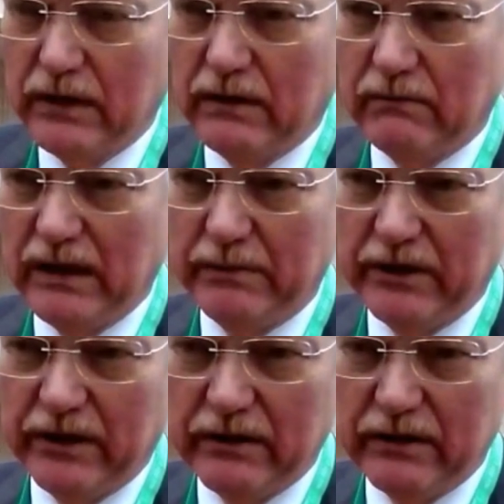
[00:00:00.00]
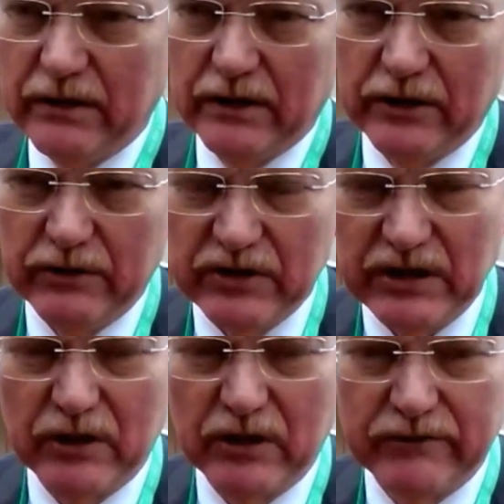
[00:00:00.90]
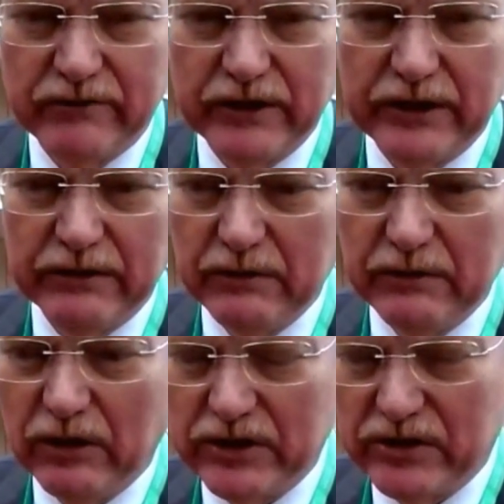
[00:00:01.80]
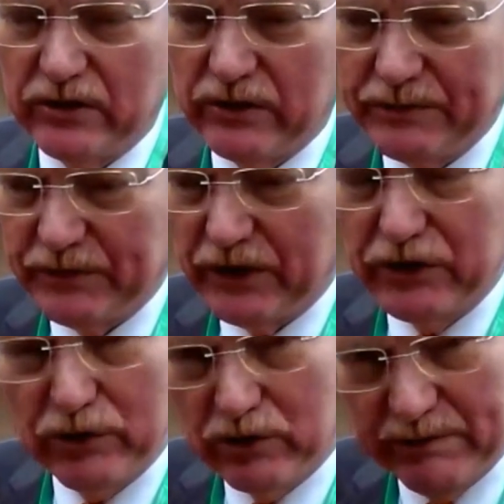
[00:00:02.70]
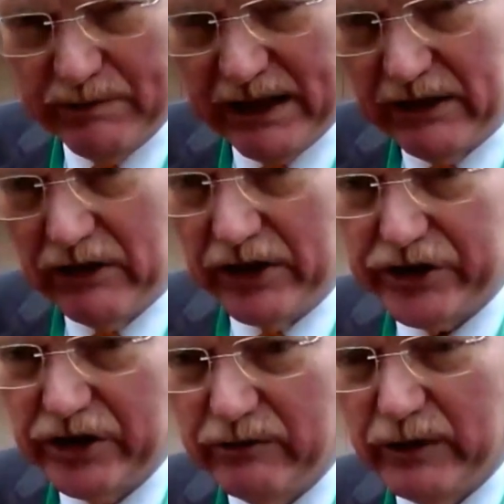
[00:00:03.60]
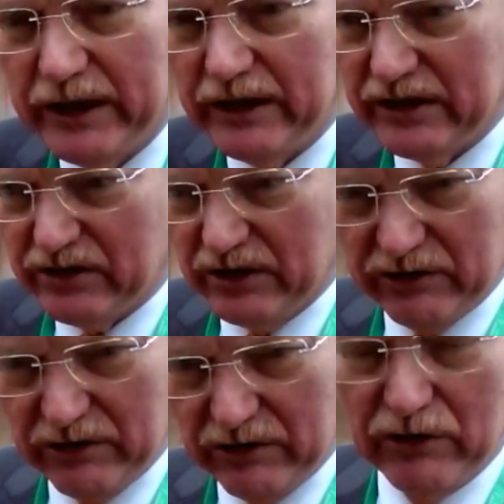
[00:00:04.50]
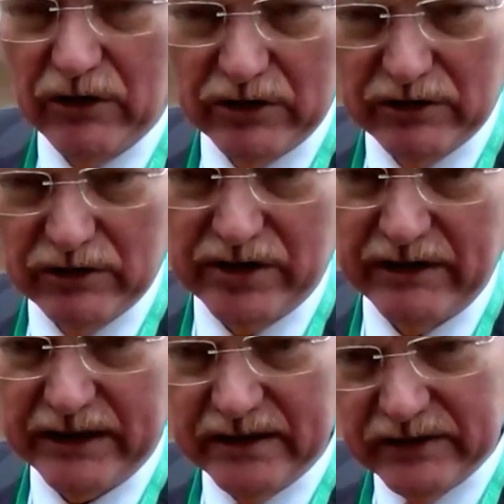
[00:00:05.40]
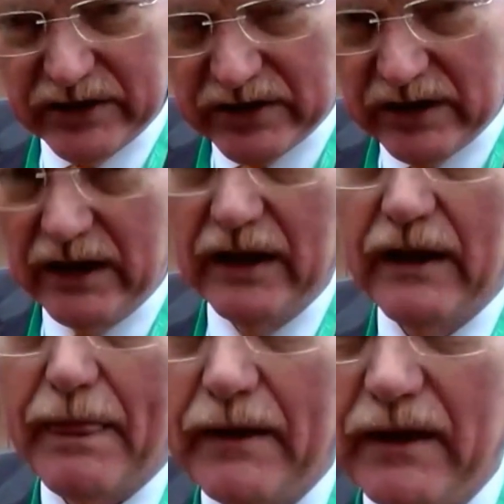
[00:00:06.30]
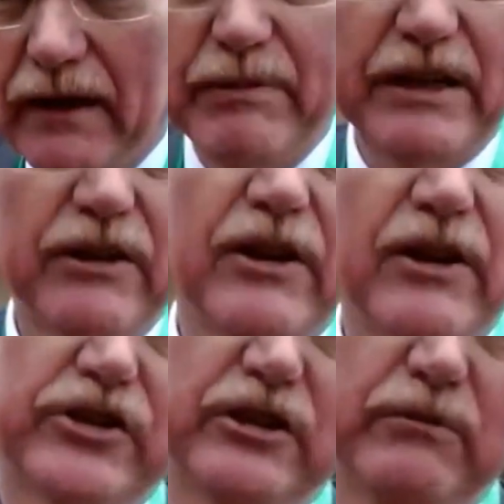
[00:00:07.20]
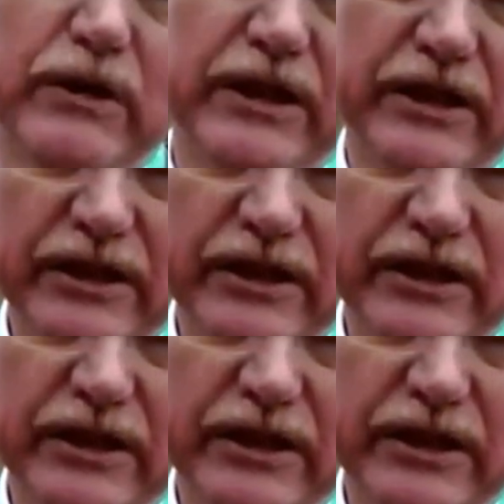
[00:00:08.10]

maybe some sort of also a new pedagogy, where it's the so-called constructivist pedagogy, where